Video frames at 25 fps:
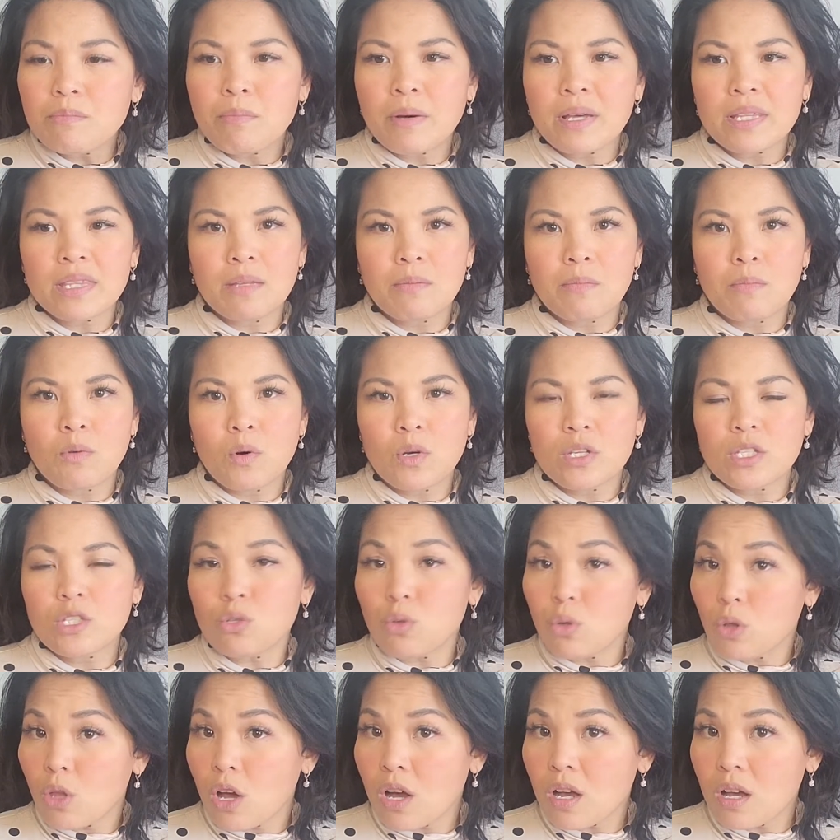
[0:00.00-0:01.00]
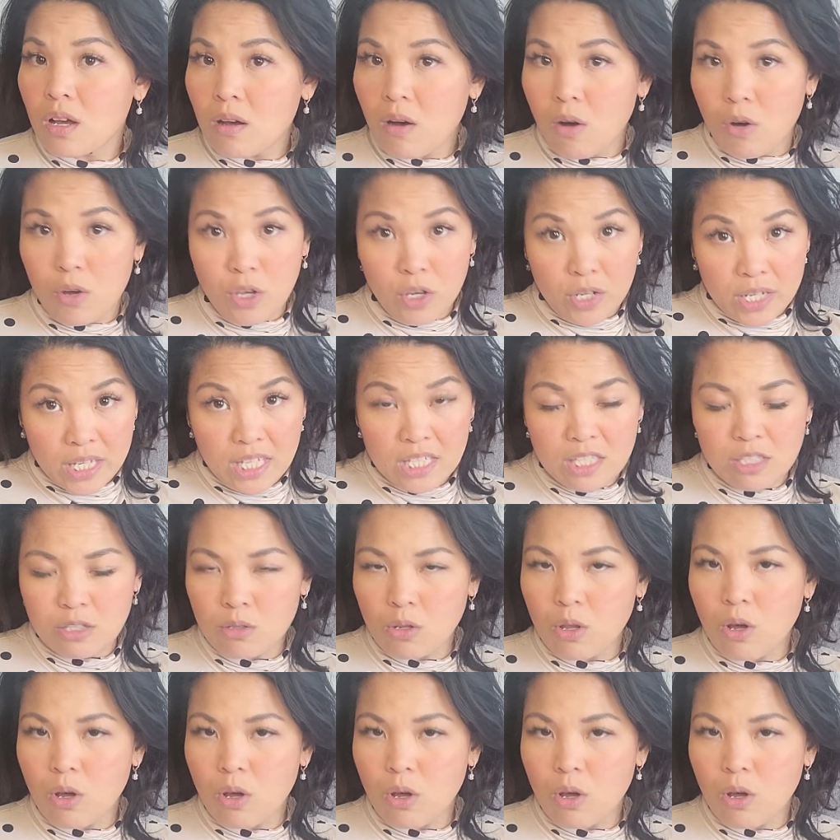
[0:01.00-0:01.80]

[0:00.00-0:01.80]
but the boys no longer or your kids no